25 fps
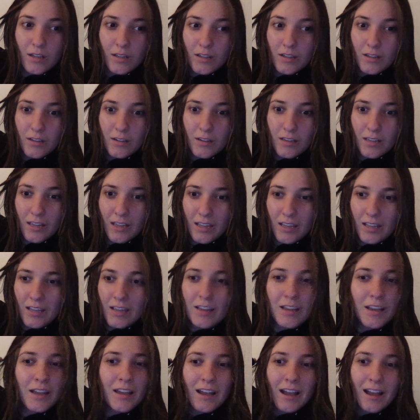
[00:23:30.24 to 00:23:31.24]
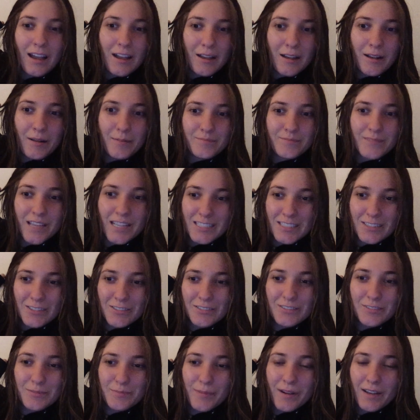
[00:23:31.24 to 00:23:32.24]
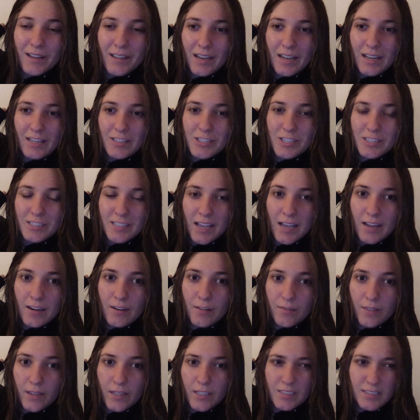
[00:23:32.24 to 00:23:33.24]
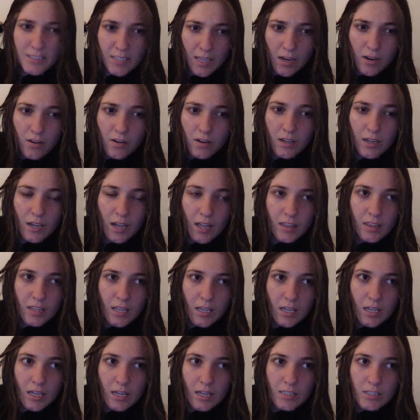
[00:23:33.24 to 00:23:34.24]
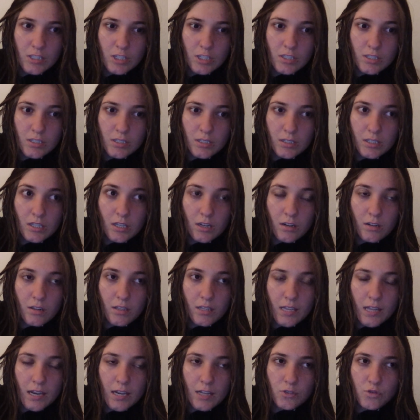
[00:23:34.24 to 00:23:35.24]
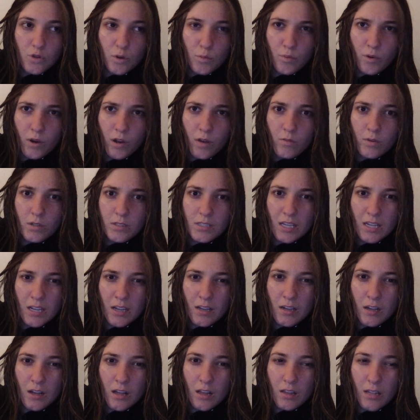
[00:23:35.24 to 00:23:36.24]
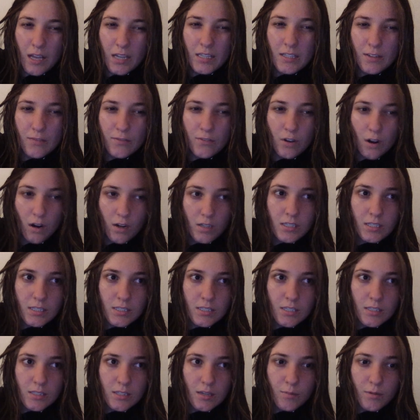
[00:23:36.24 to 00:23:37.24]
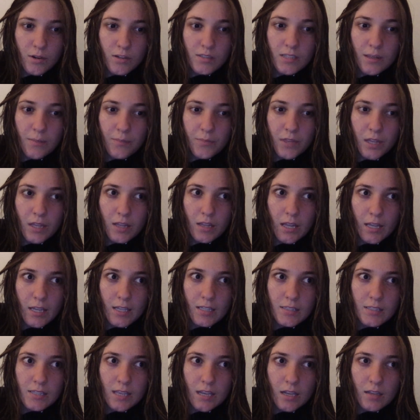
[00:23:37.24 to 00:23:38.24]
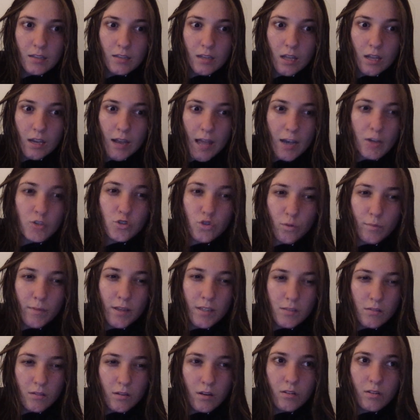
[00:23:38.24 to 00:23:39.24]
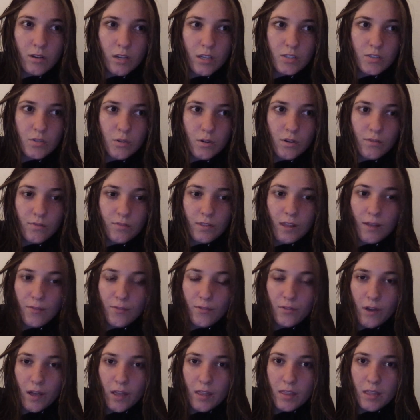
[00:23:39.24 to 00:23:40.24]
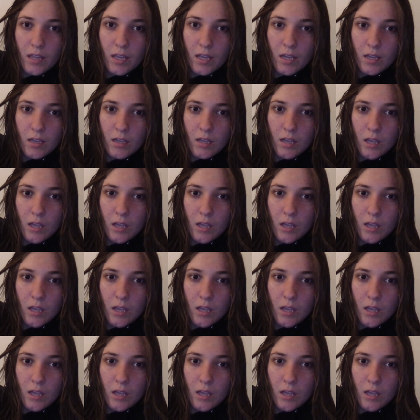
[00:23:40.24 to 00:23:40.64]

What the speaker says: Okay, that's cool, but it's just kind of like scary, I think. And it's just literally getting to a point where it's like a collective narcissism or something. Like, it's like an actual mental illness sort of level, I think,